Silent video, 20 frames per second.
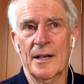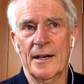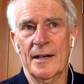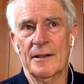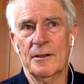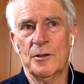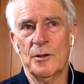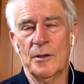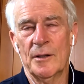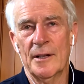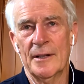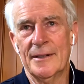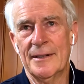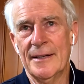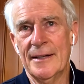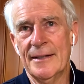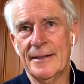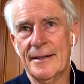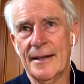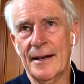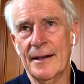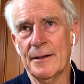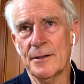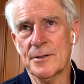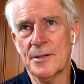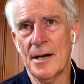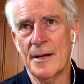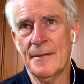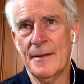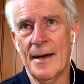get into the
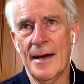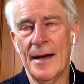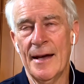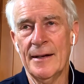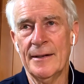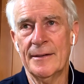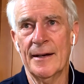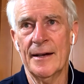details on that.